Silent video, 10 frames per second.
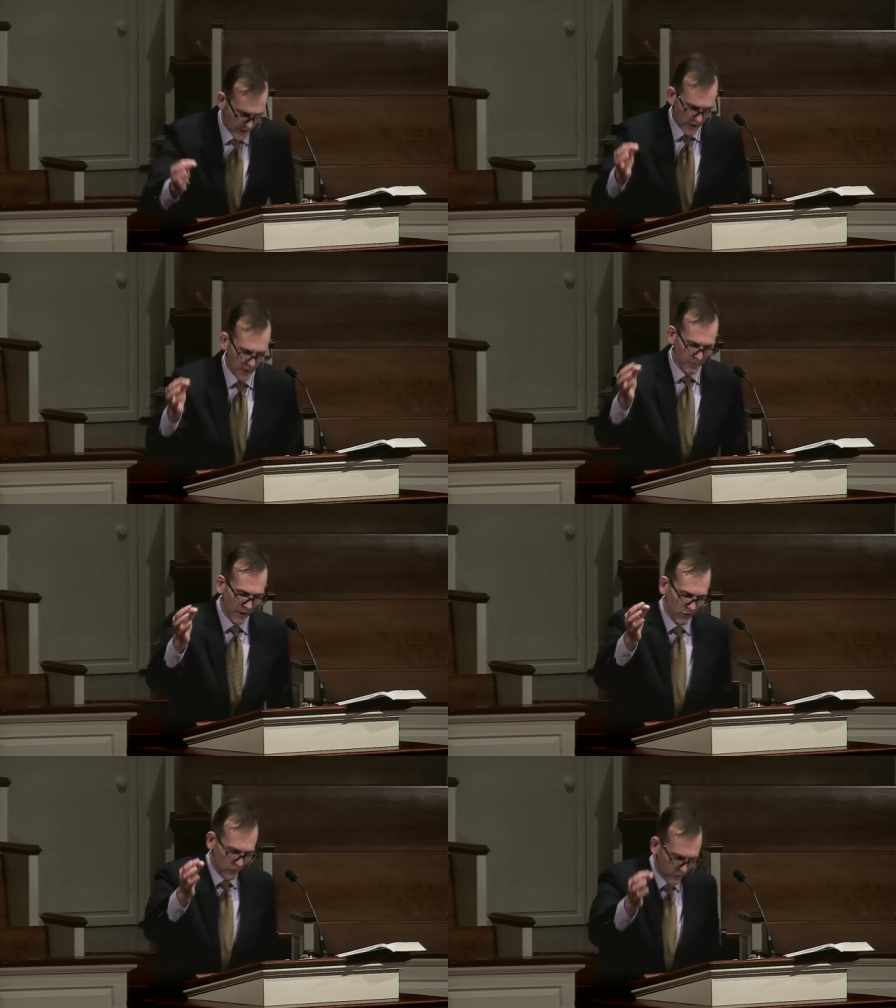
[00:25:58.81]
he
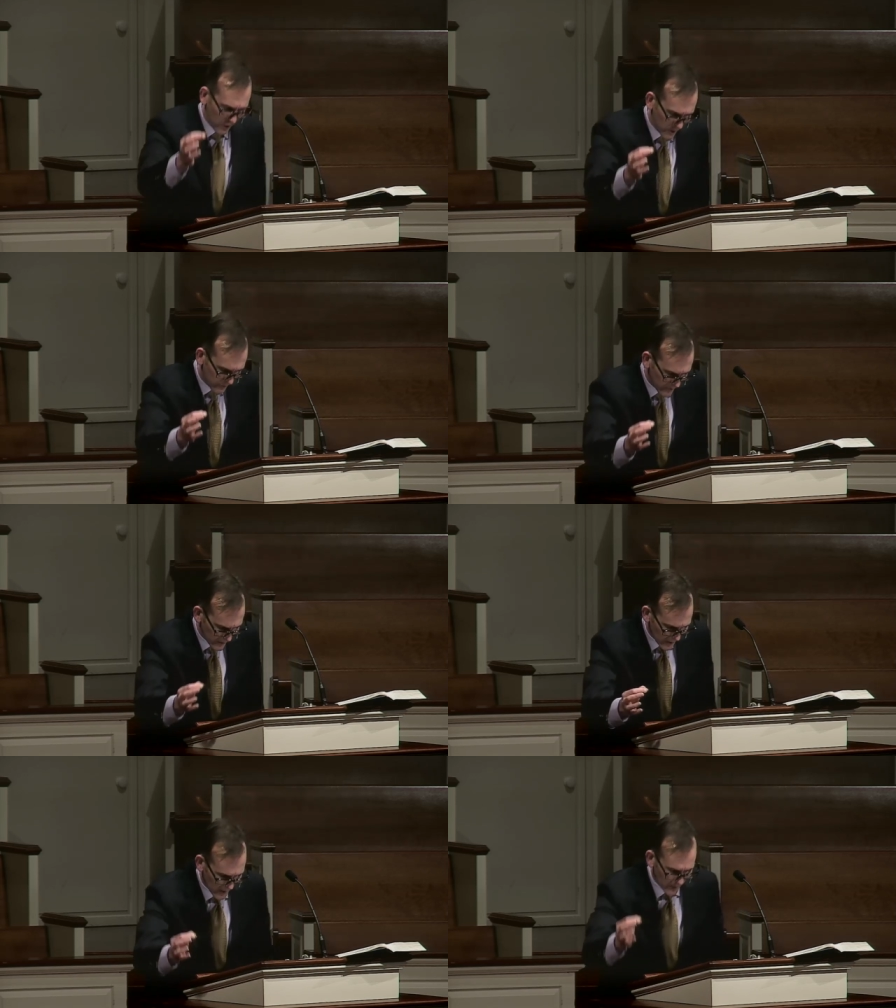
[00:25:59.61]
must follow
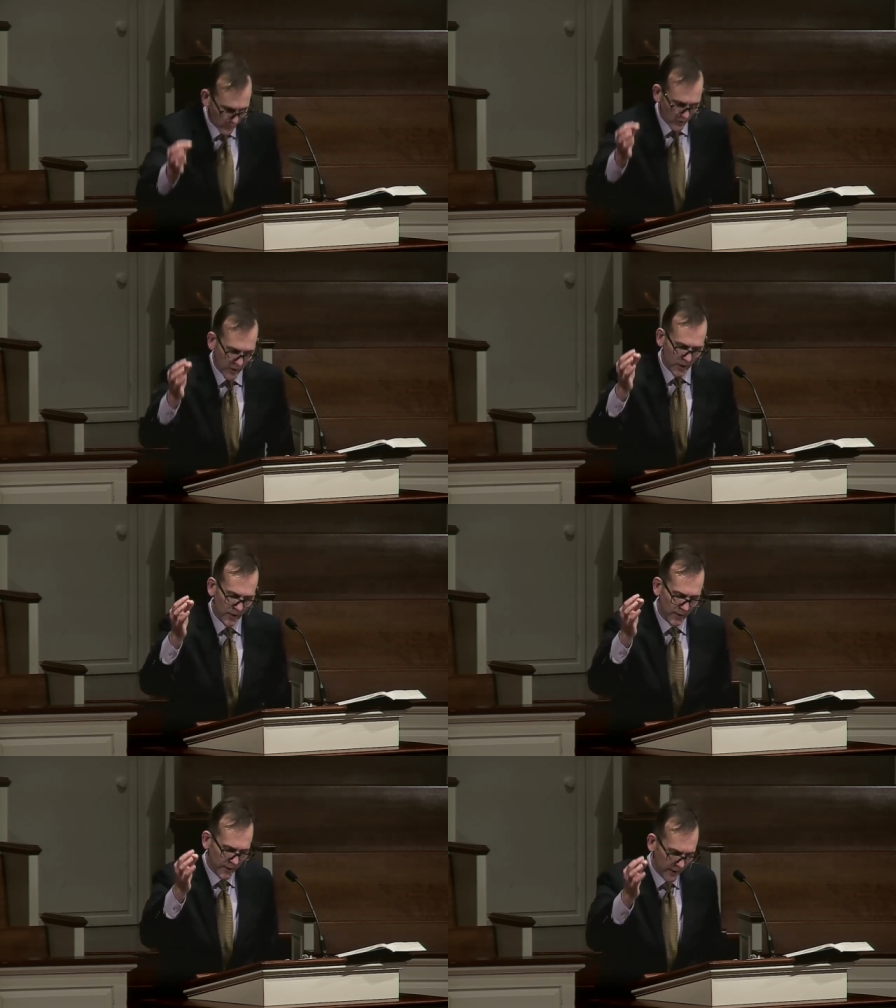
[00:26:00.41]
me, and
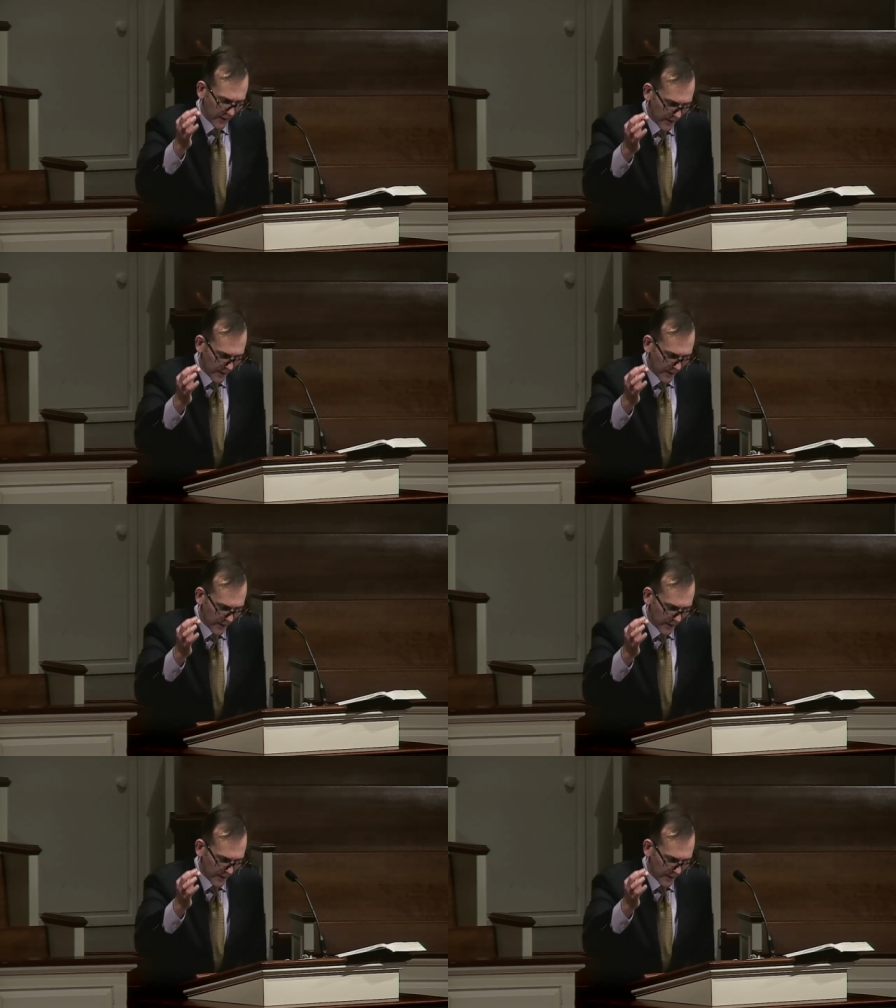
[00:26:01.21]
where I